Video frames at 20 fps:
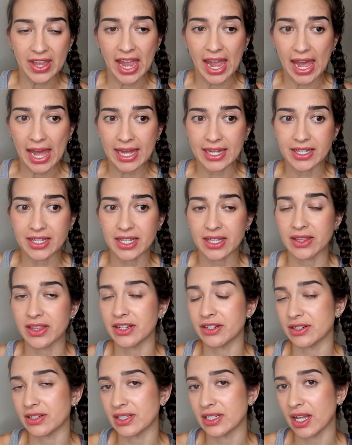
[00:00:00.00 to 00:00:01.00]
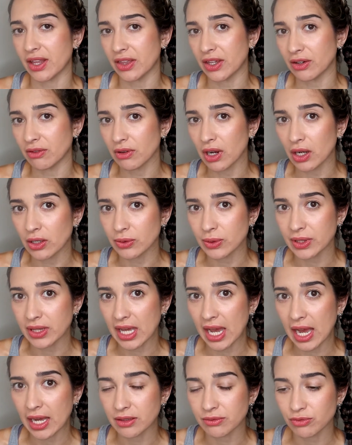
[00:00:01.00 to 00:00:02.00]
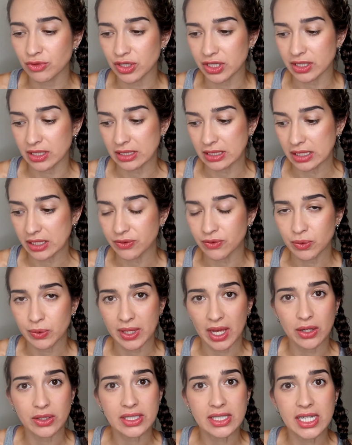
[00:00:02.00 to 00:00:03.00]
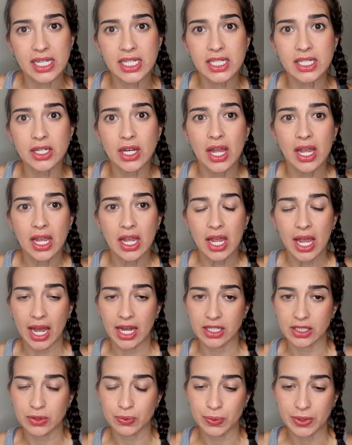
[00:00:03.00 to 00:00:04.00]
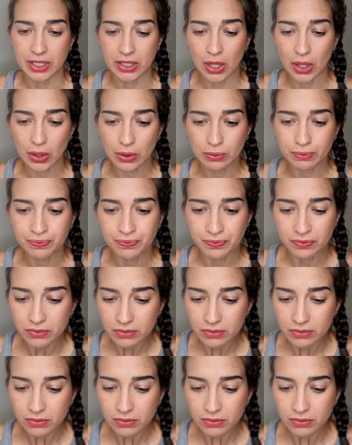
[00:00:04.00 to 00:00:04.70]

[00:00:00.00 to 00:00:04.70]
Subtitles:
And there's nothing wrong with that. Jesus lived without sin, as we know.